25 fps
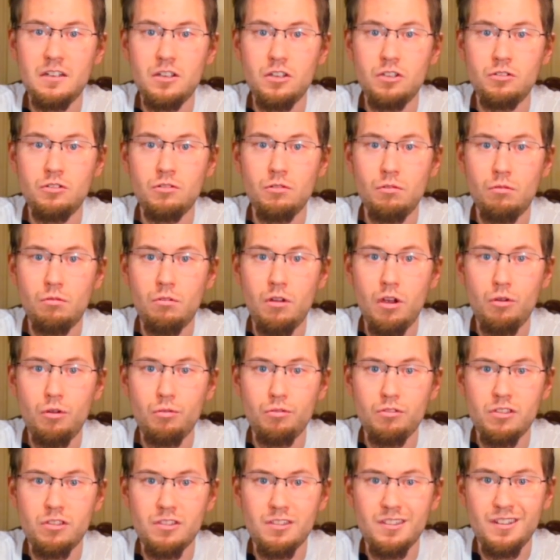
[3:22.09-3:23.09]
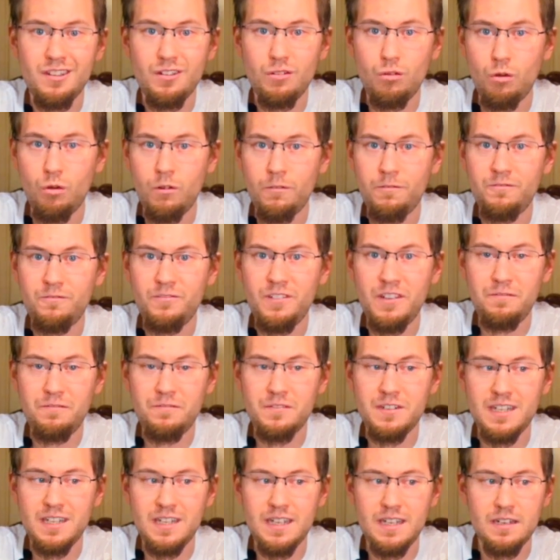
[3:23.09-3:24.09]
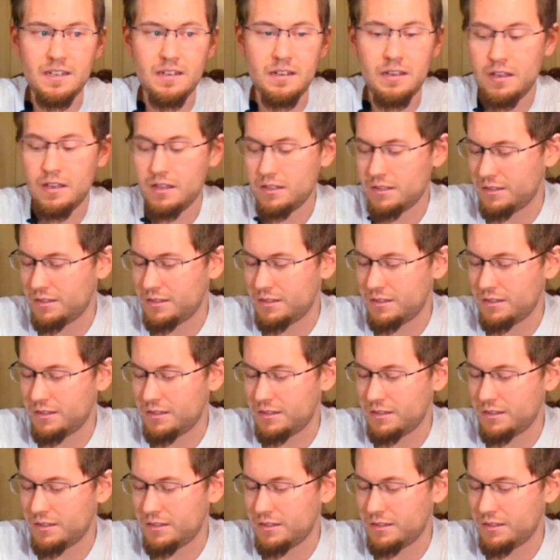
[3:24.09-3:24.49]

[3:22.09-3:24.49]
euros or $15